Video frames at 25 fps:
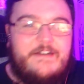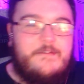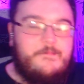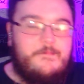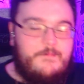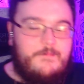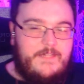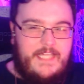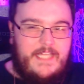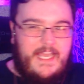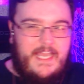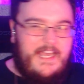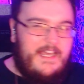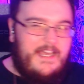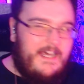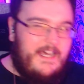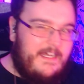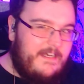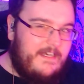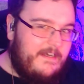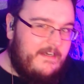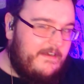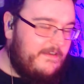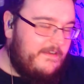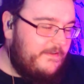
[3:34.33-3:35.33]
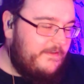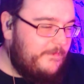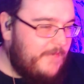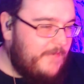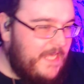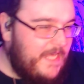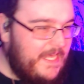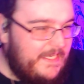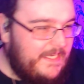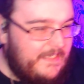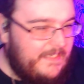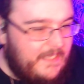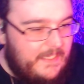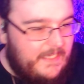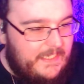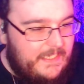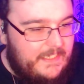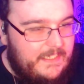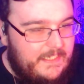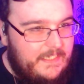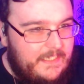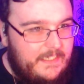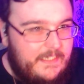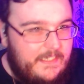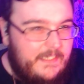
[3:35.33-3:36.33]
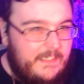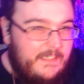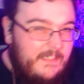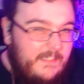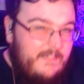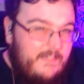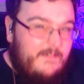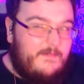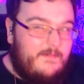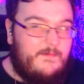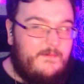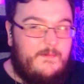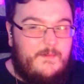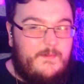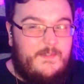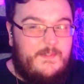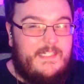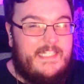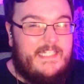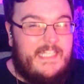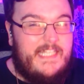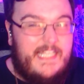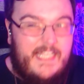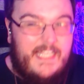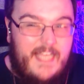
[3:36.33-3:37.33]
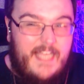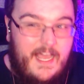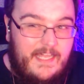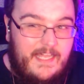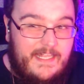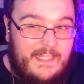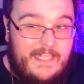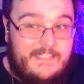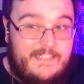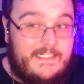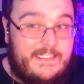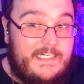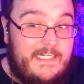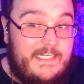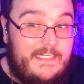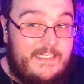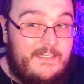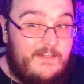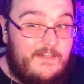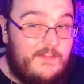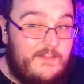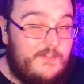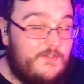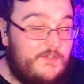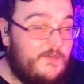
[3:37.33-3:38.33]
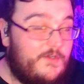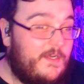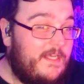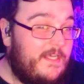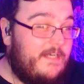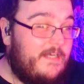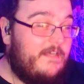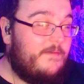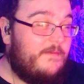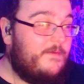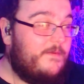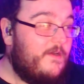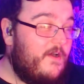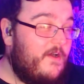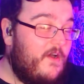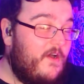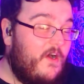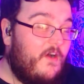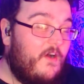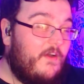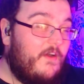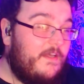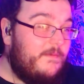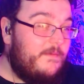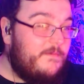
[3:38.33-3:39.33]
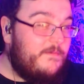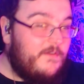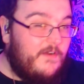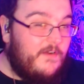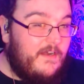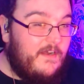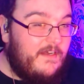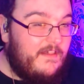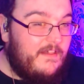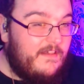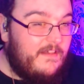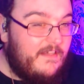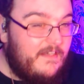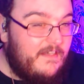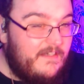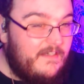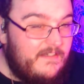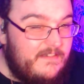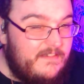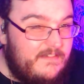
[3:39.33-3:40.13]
Yeah, I don't know, man. Like, we'll see. I guess I need another trailer. I'm not hyped or anything.